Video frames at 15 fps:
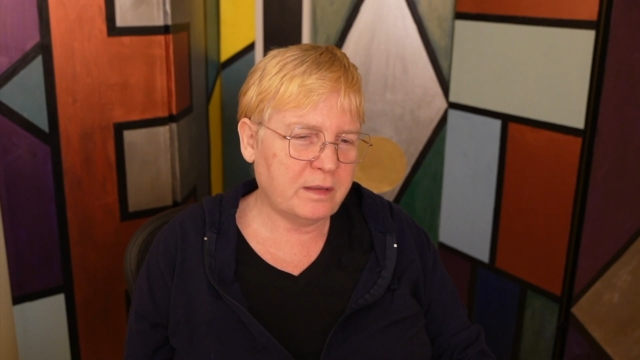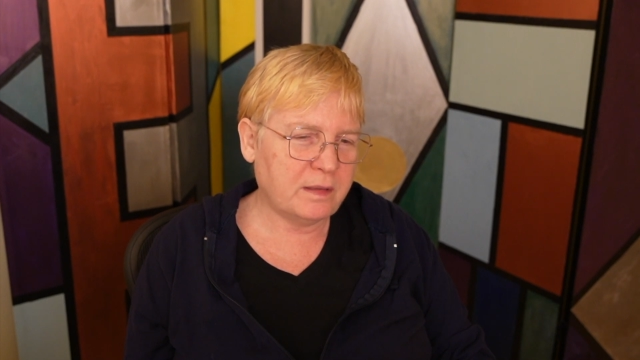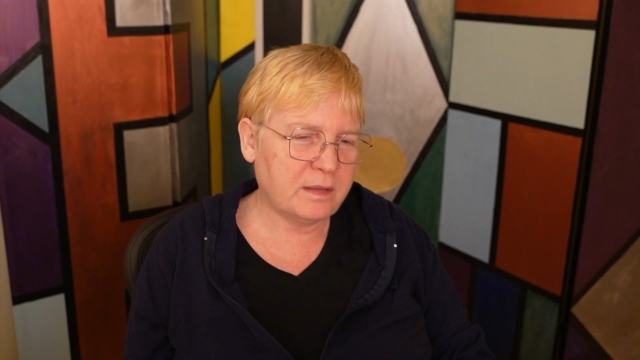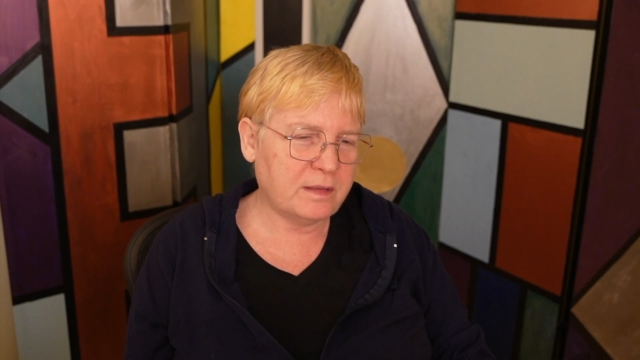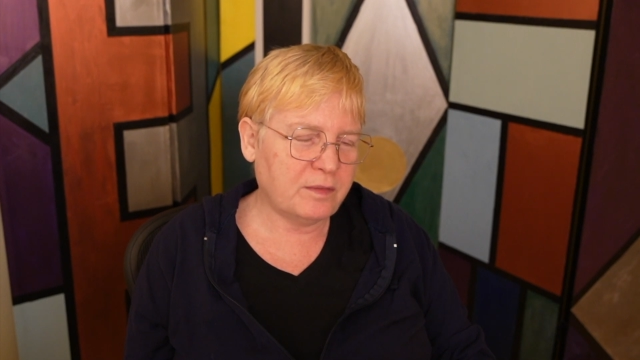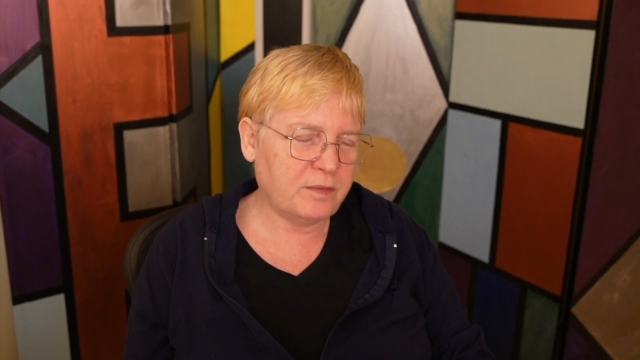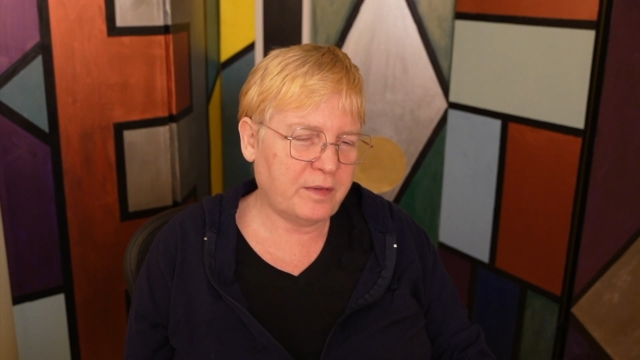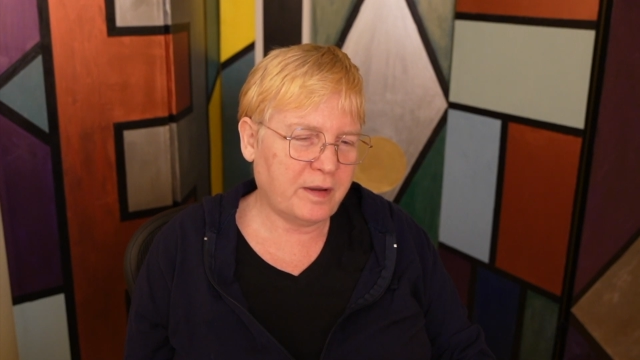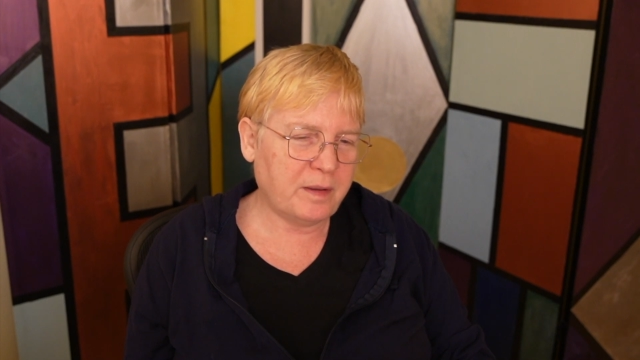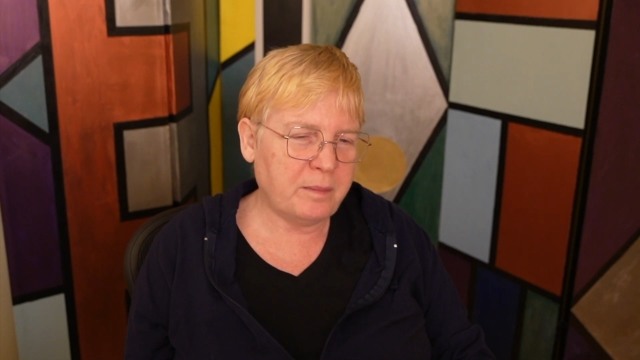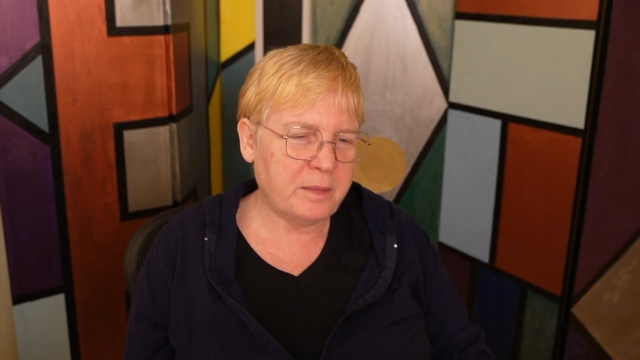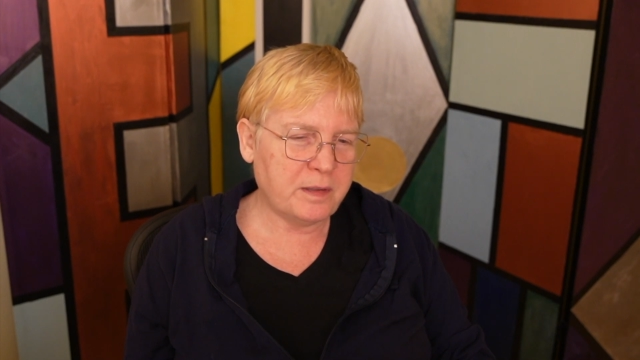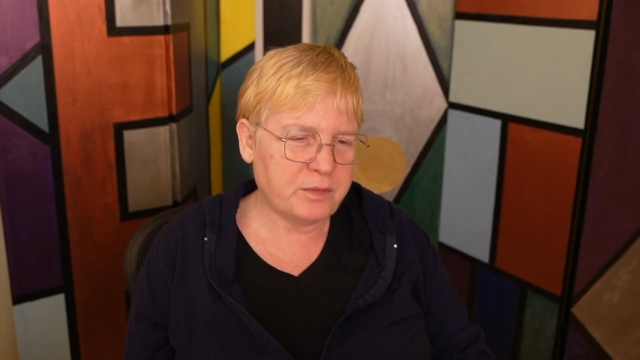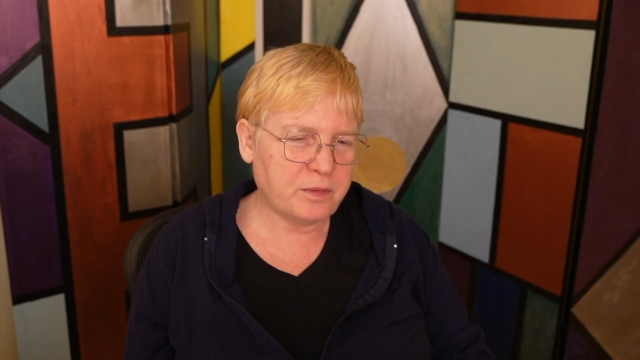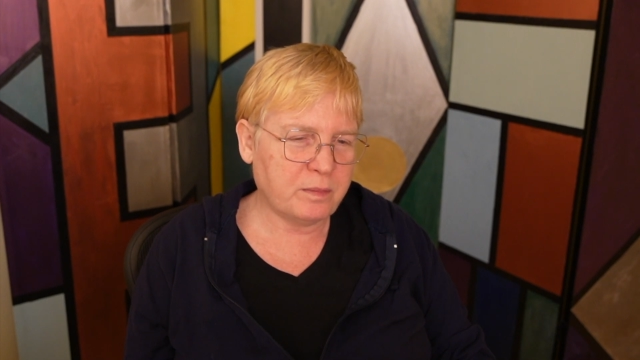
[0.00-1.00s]
is a very
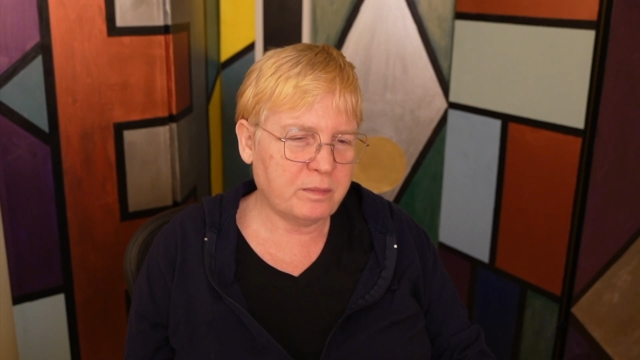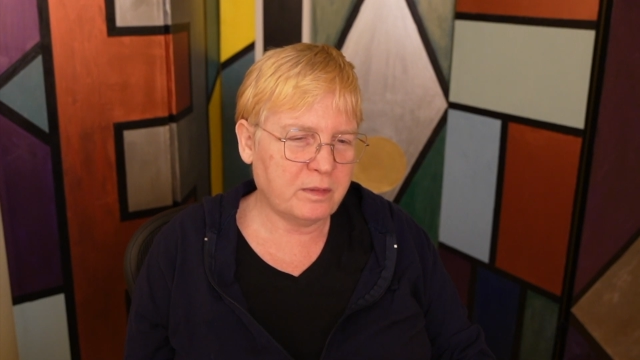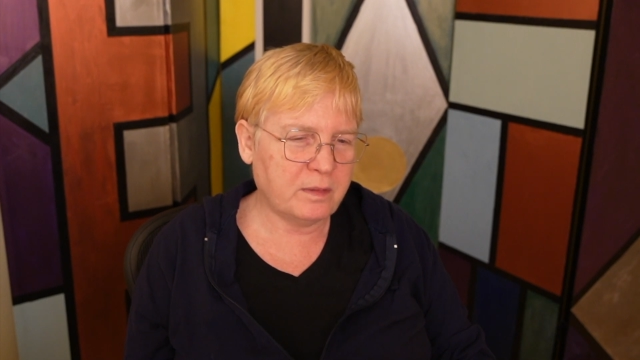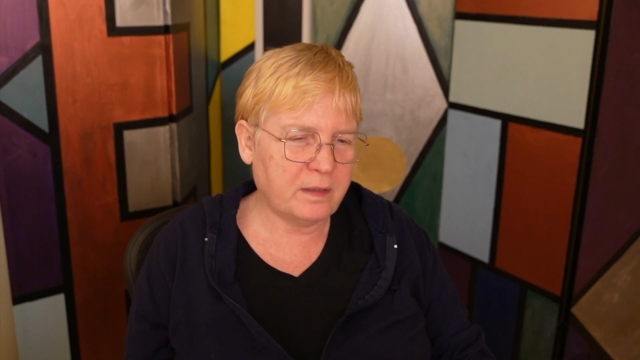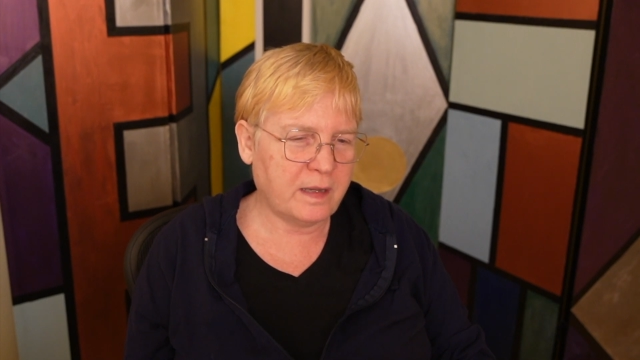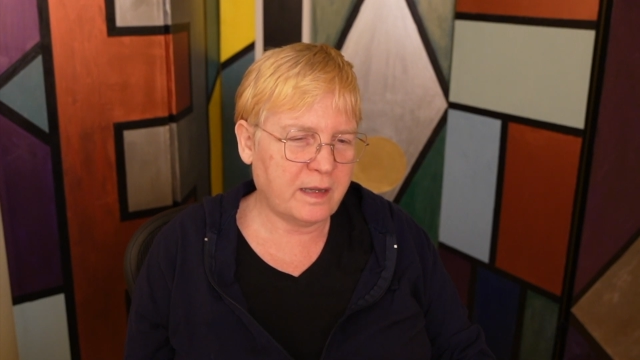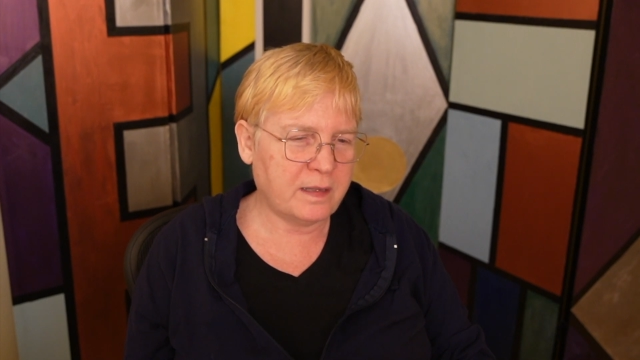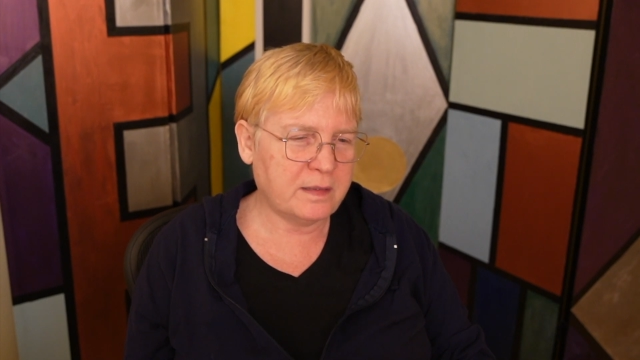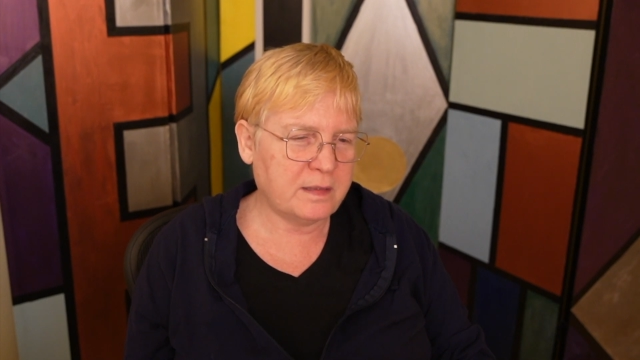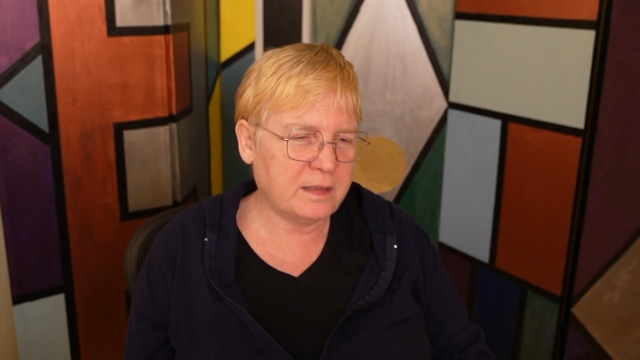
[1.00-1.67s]
miserable lens.